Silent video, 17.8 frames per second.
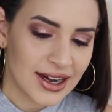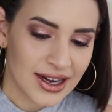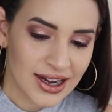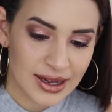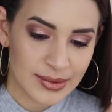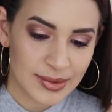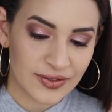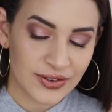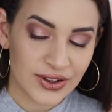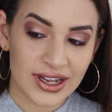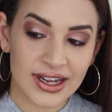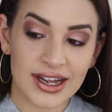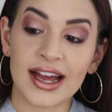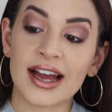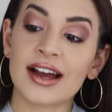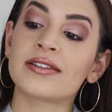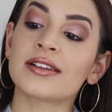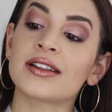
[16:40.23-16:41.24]
Um, I feel like I
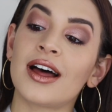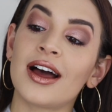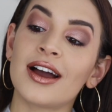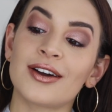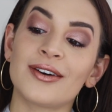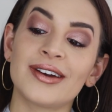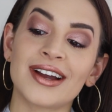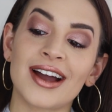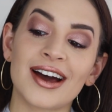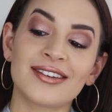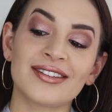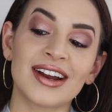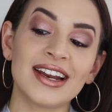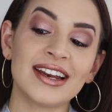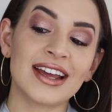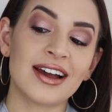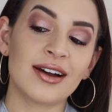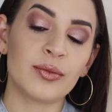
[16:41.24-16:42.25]
have a lot going on
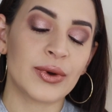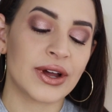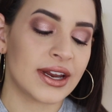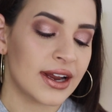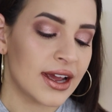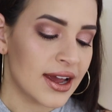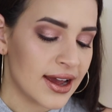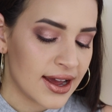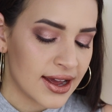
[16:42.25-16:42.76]
right now, but